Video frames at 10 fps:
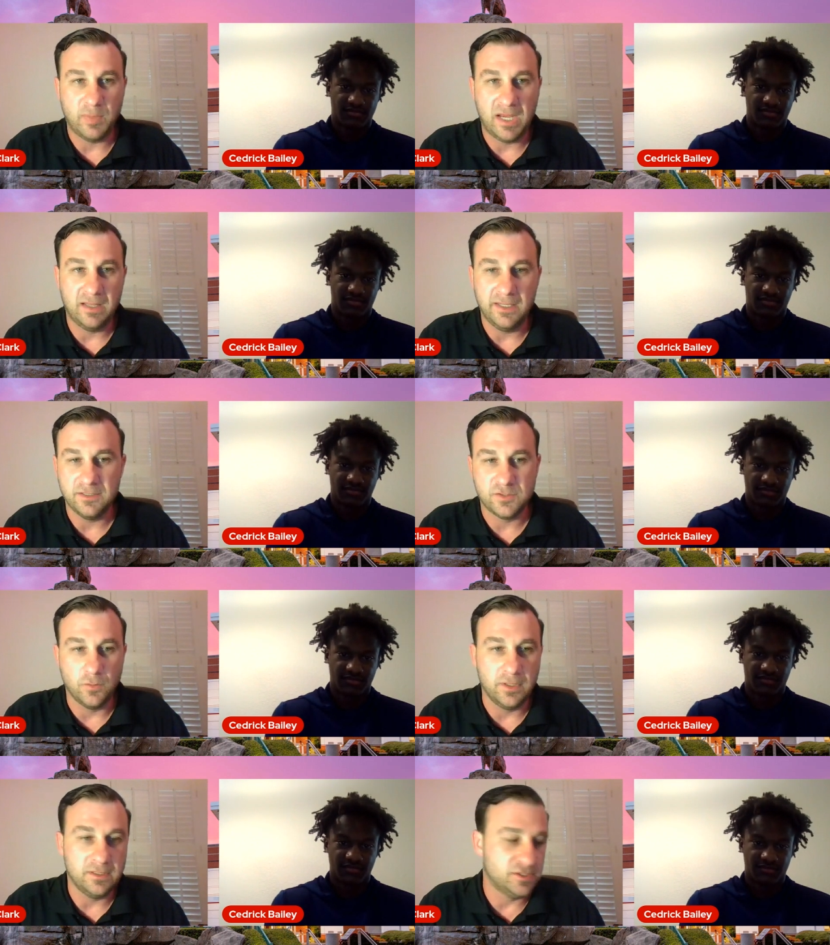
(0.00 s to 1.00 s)
Speaker 1: Bailey is
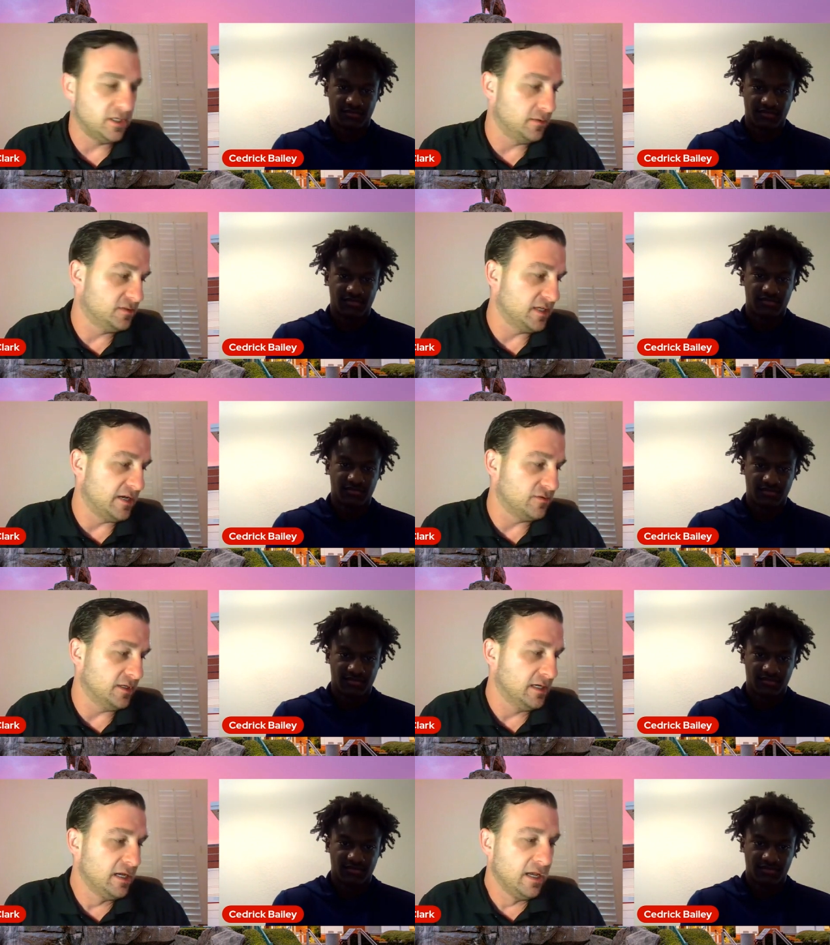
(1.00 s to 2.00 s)
joining the show.
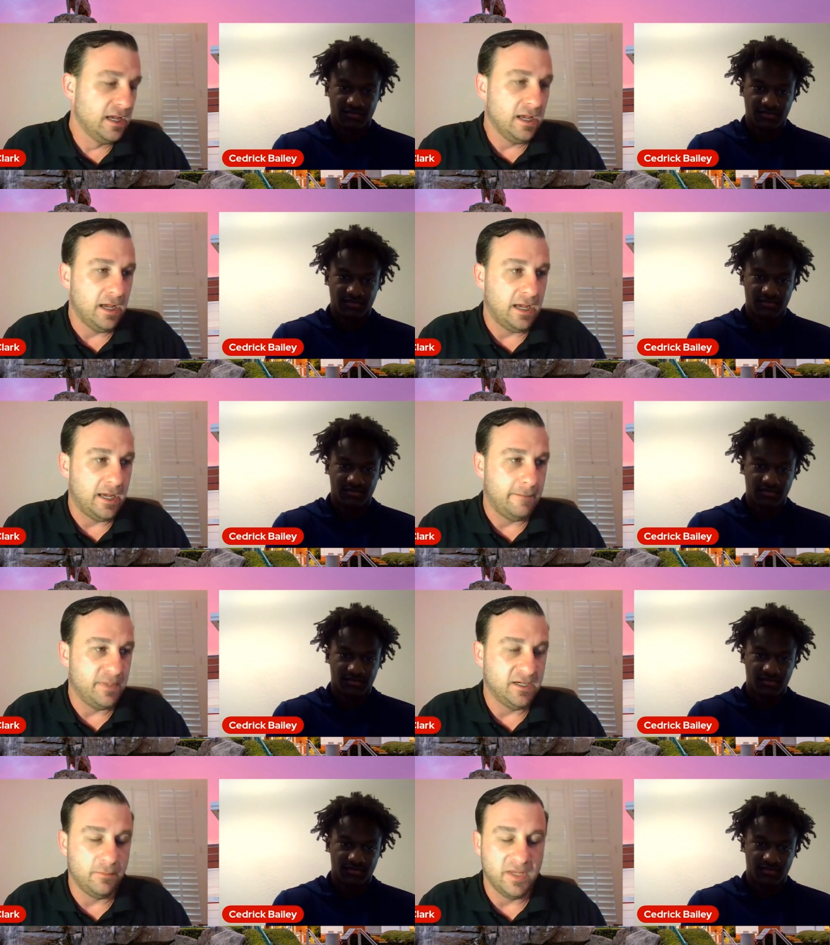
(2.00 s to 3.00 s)
Cedrick, uh,
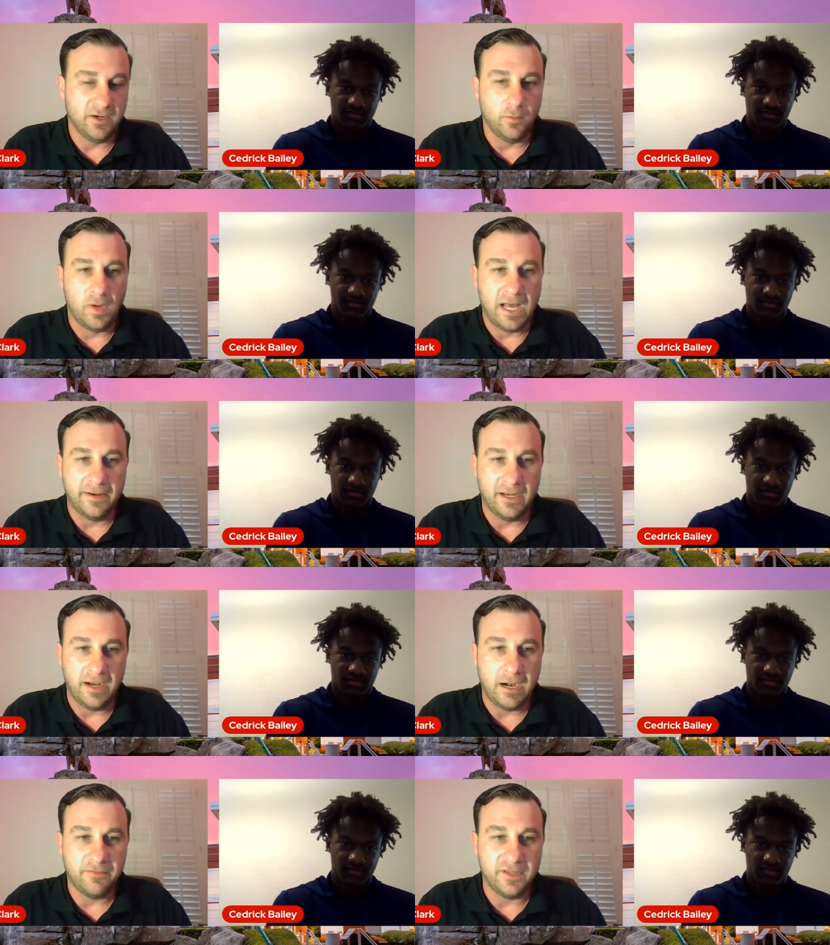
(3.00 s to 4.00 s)
been committed a while
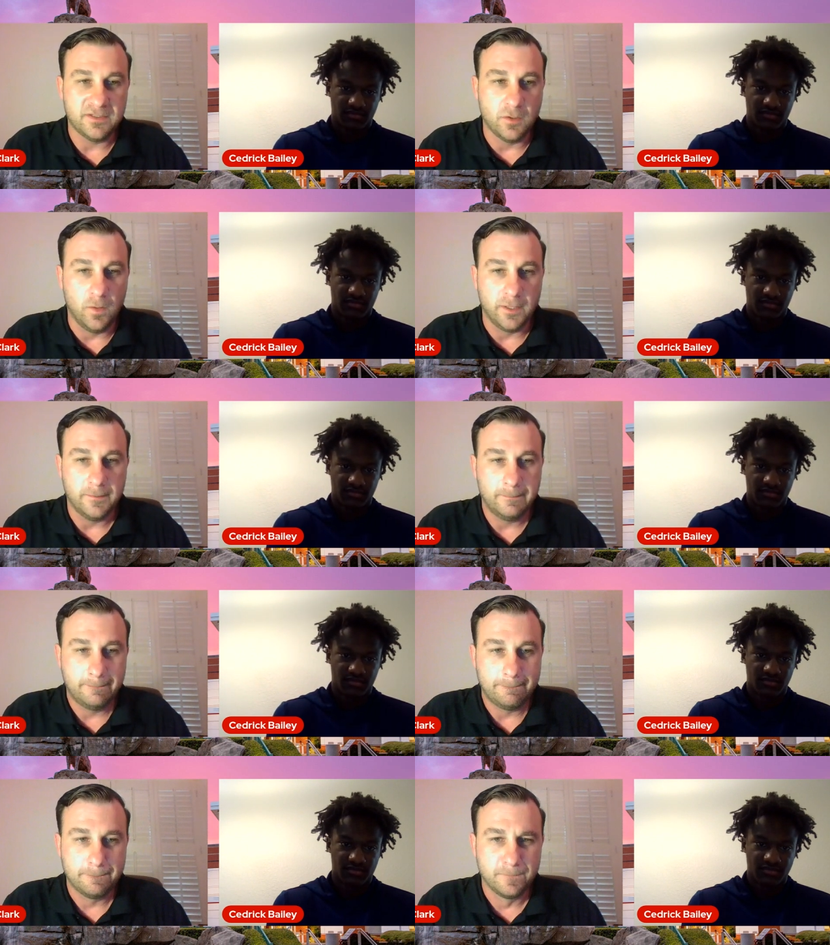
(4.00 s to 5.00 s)
now. How are things going?
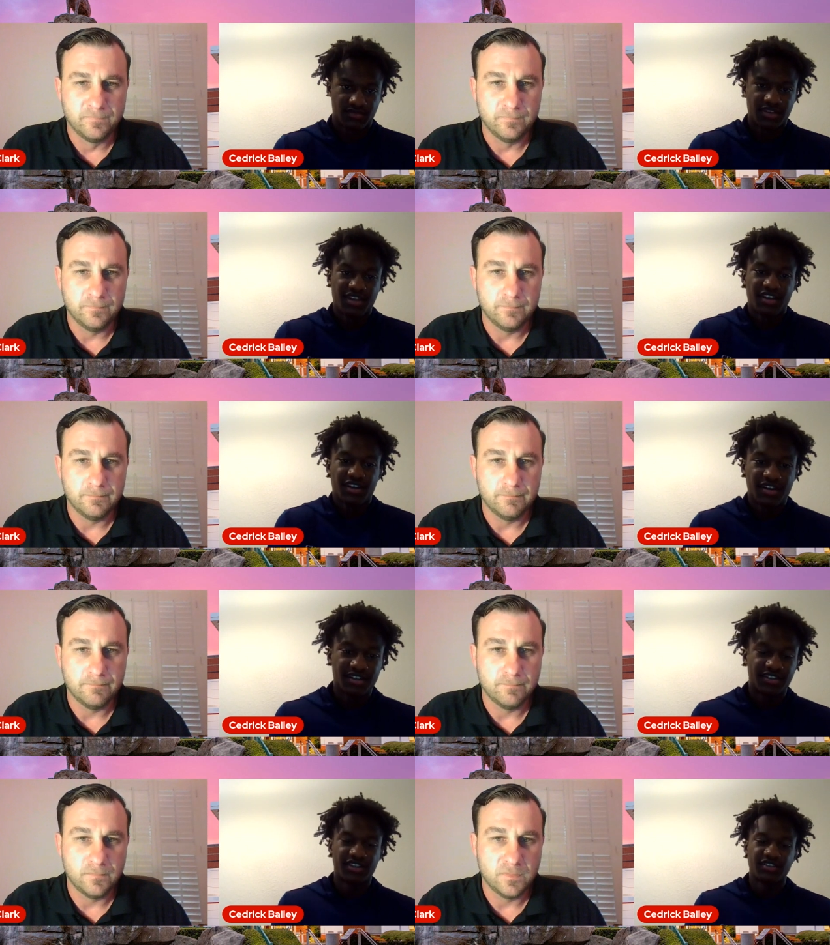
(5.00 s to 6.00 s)

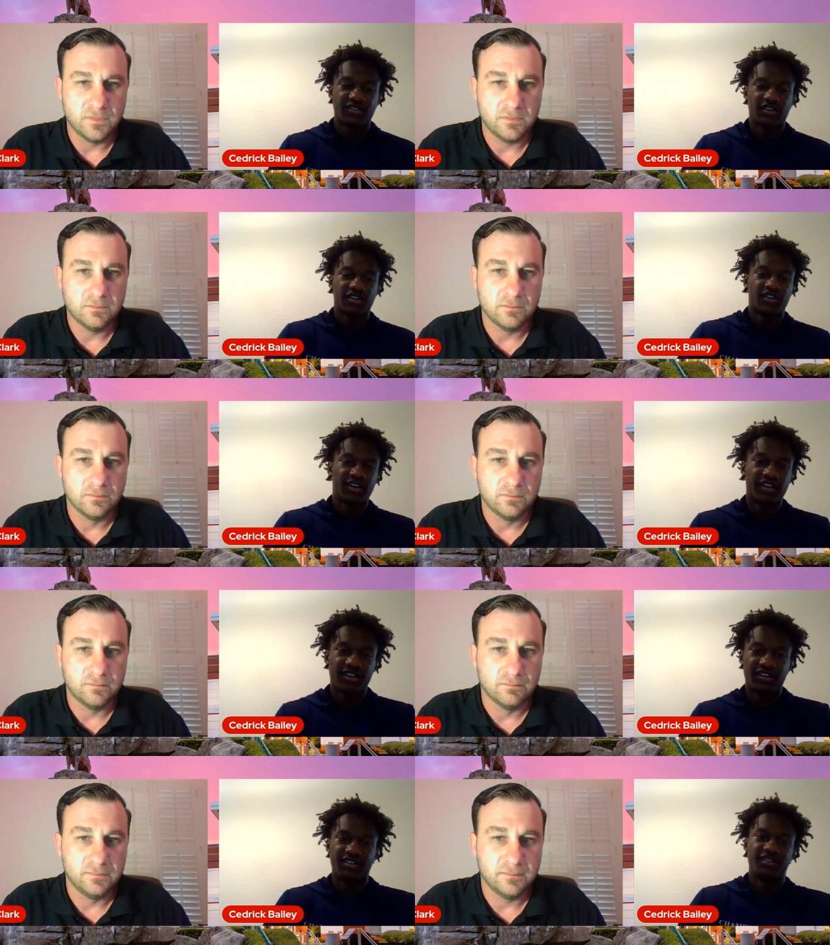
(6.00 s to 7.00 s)
Speaker 2: Uh, things are going
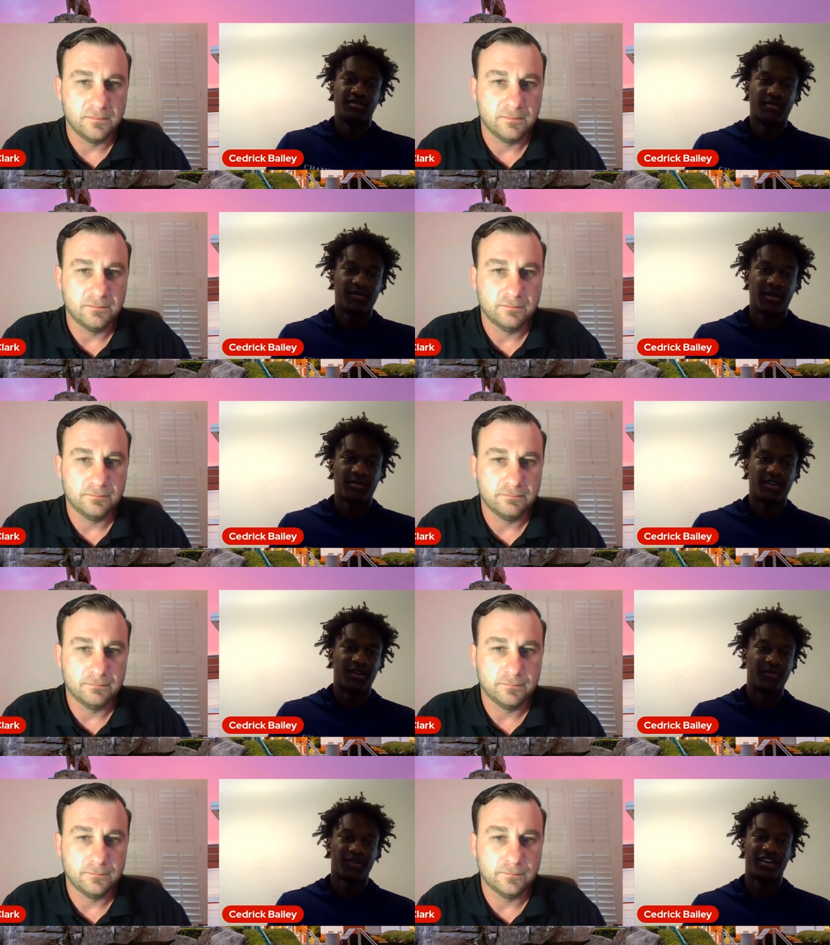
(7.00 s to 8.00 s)
great. Um, I'm,
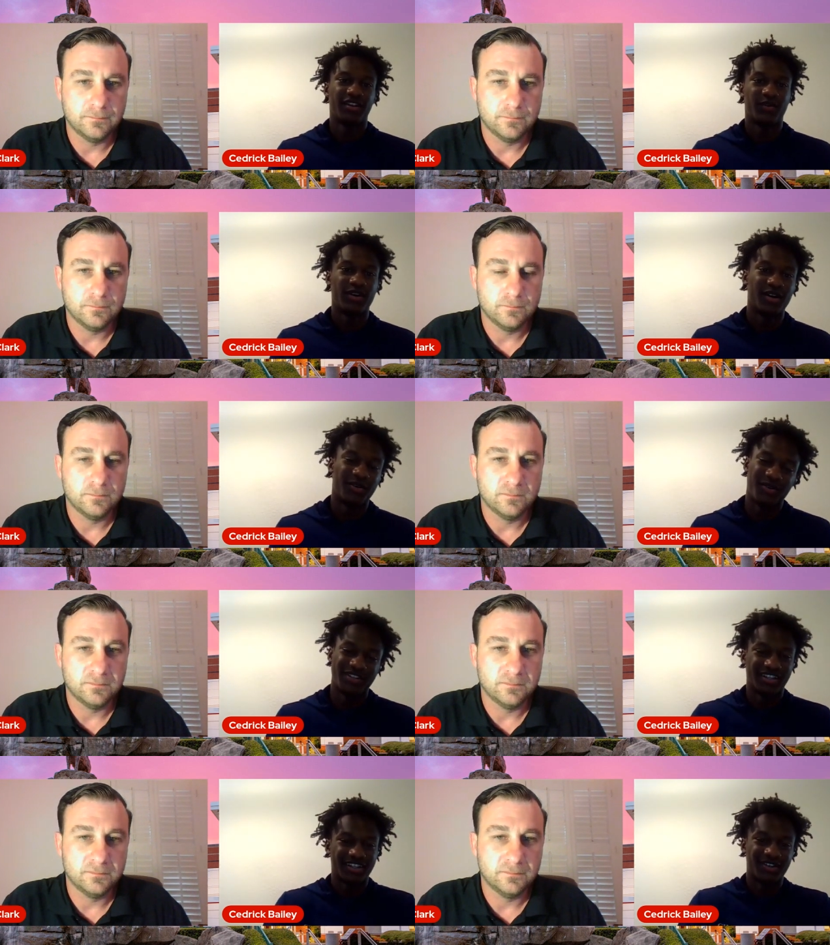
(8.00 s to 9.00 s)
I'm, getting well
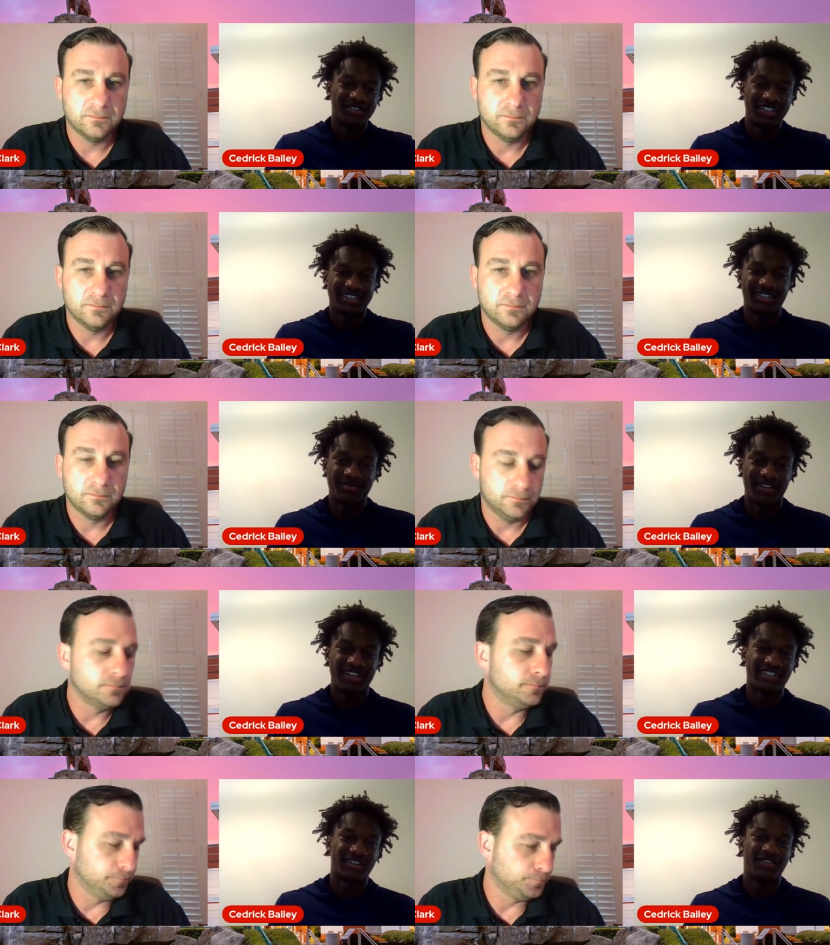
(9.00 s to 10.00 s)
with the coaches and
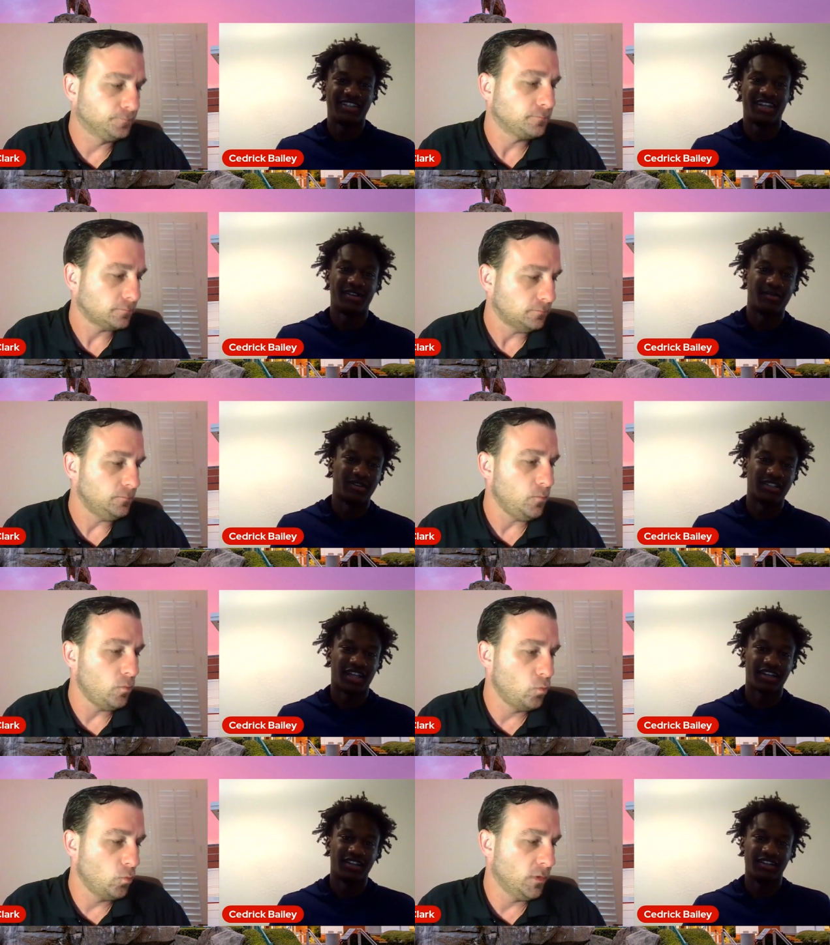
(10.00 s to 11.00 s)
players and everything. Um,
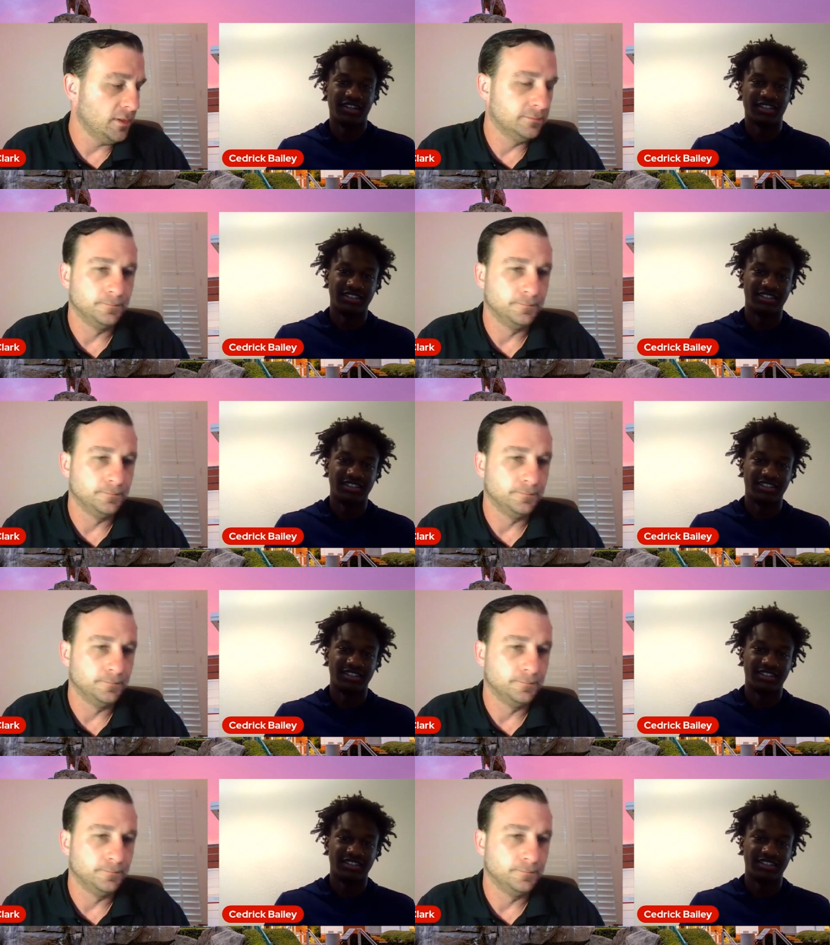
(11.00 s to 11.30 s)
it's like a little